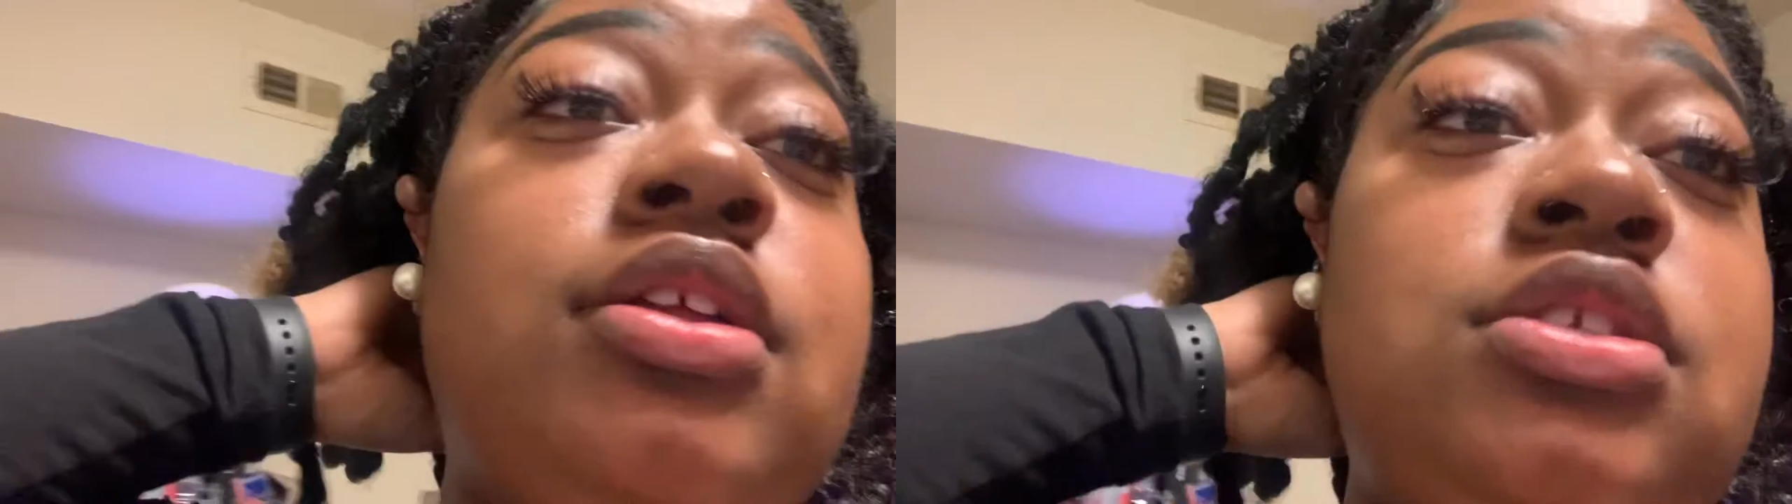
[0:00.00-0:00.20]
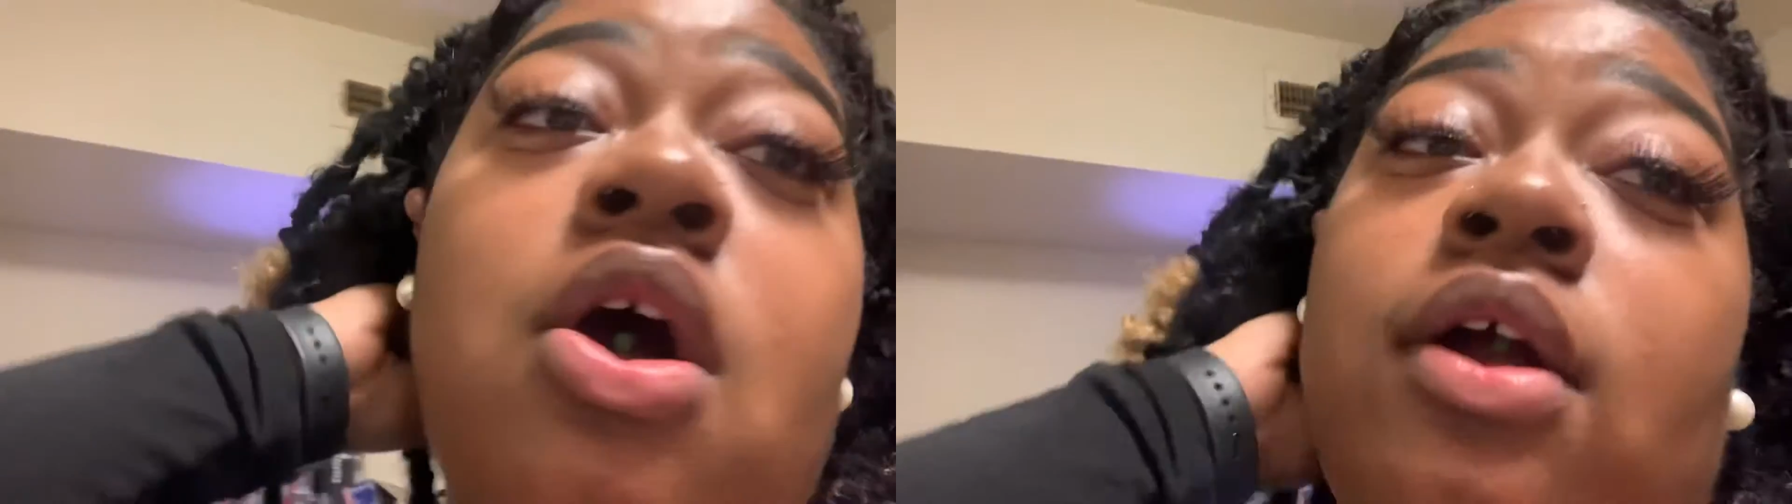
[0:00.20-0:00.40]

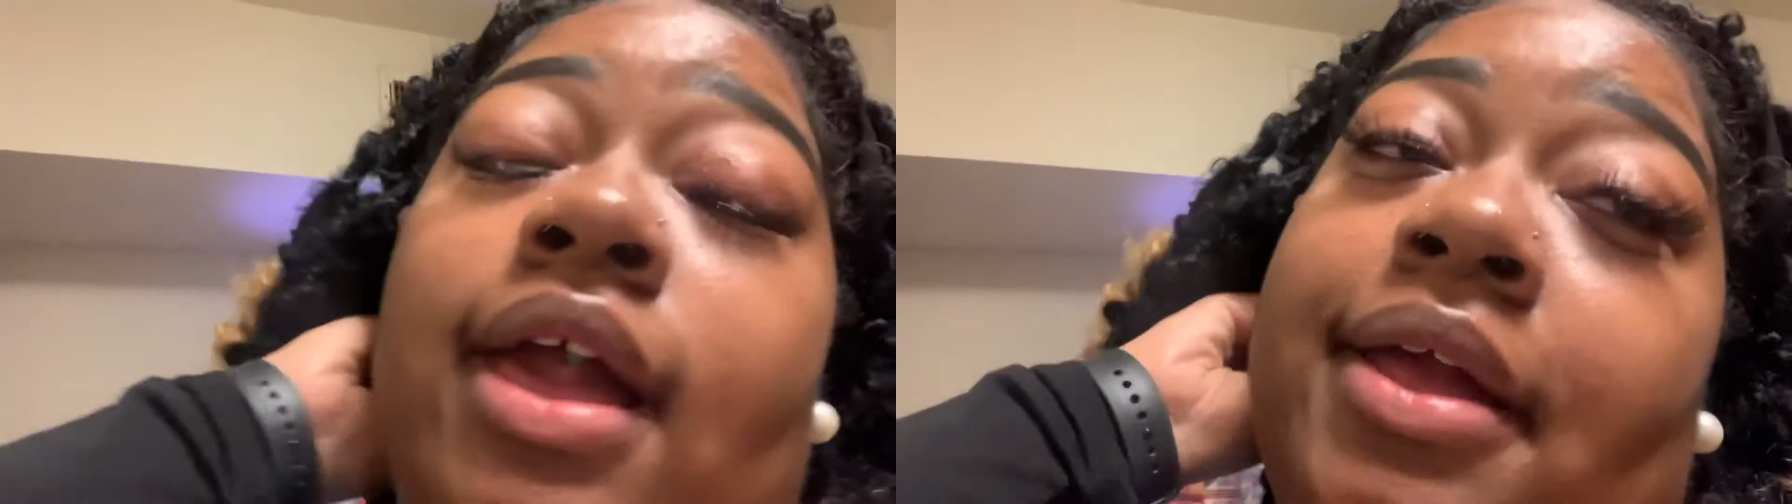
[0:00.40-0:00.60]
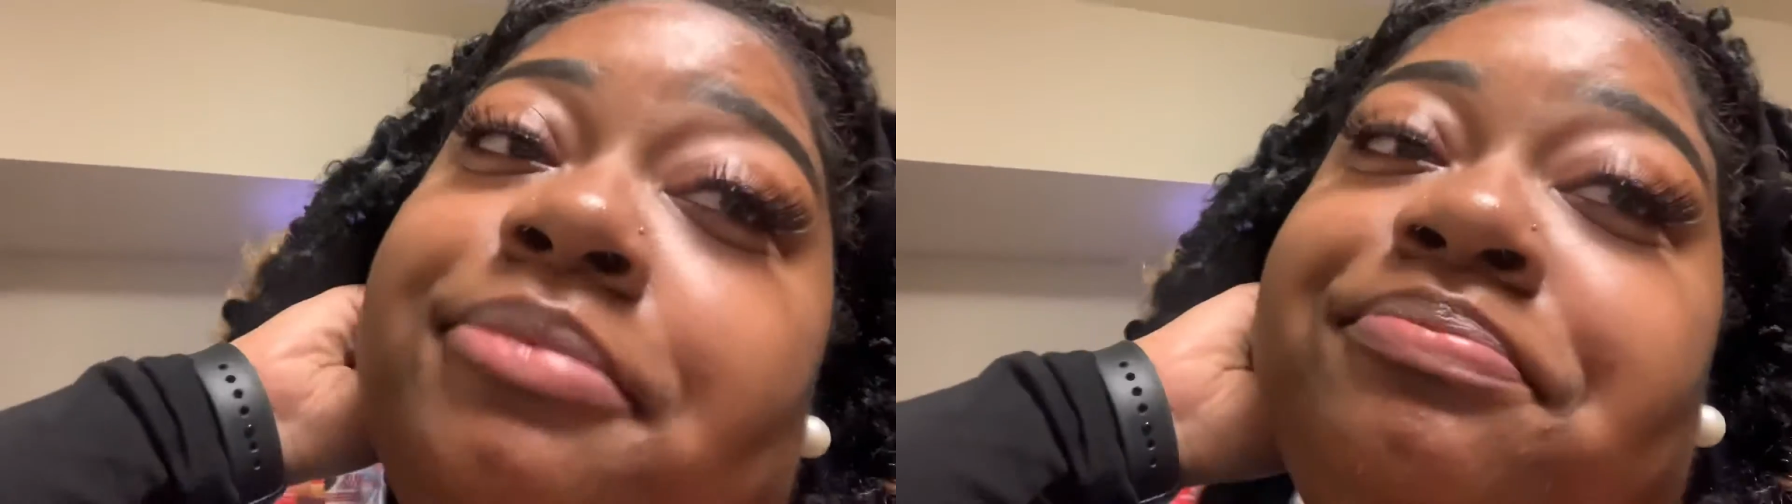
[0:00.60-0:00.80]

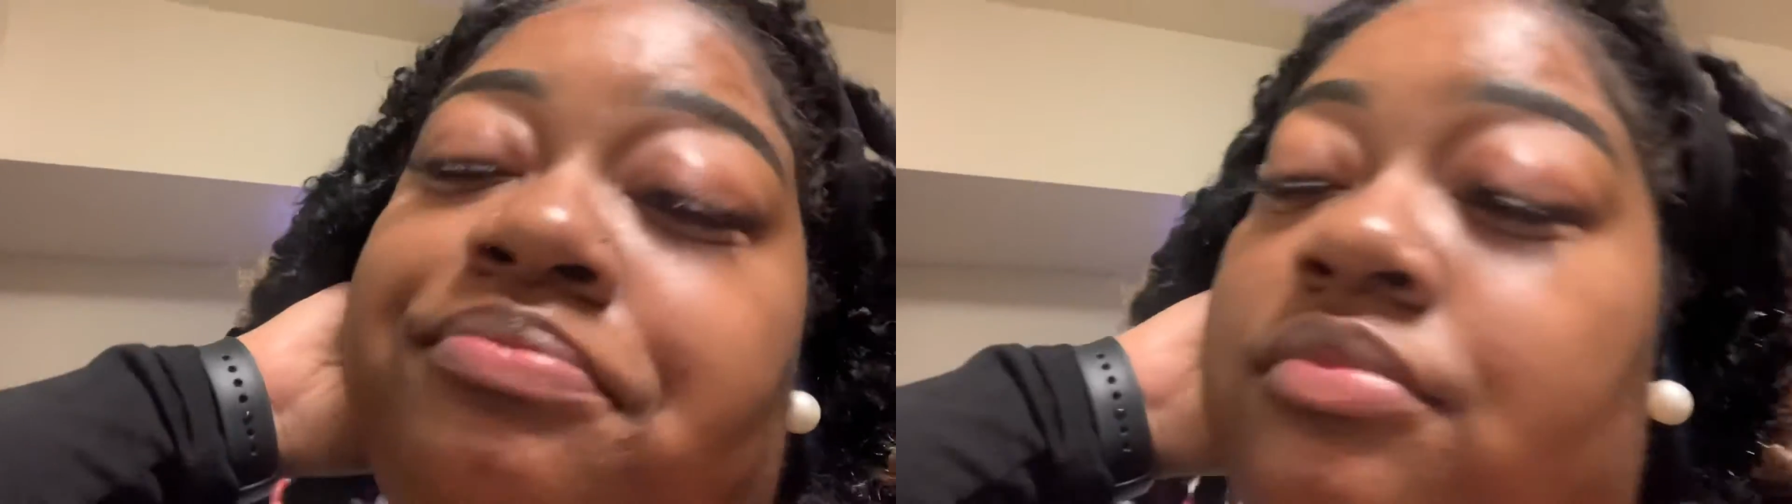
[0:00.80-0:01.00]
talking.